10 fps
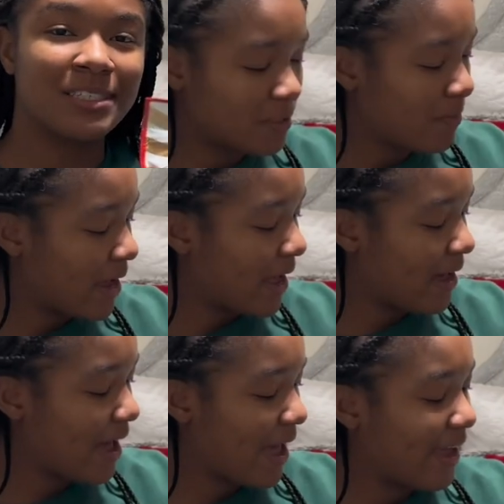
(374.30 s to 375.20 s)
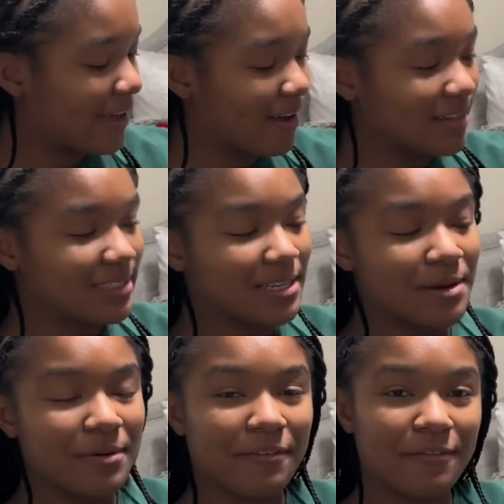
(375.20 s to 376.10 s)
This bag, I got
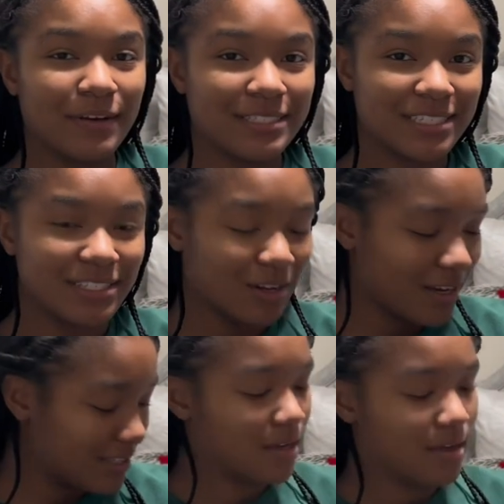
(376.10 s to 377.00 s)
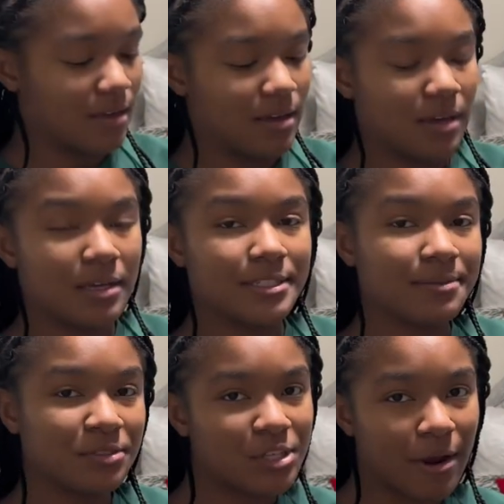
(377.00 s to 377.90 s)
some fuzzy socks, some
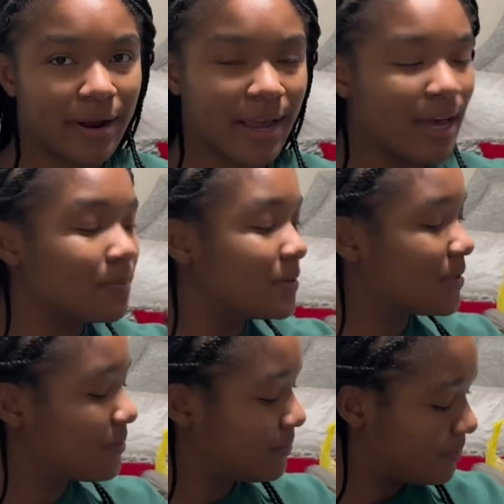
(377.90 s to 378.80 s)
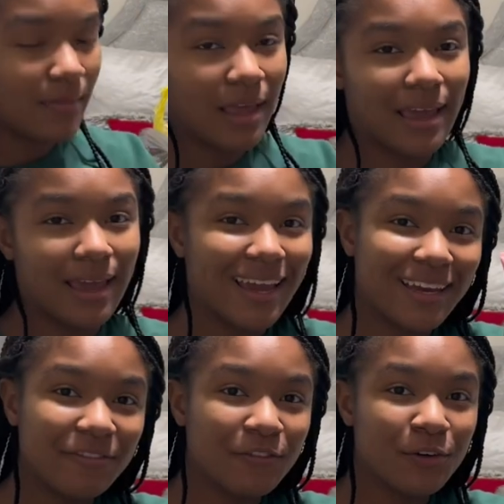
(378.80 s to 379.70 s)
shower caps, and
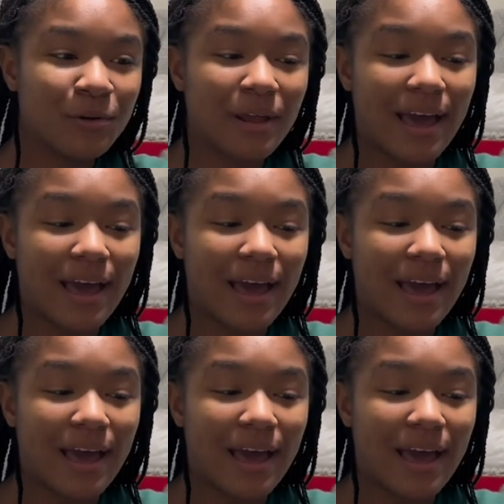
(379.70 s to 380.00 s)
food.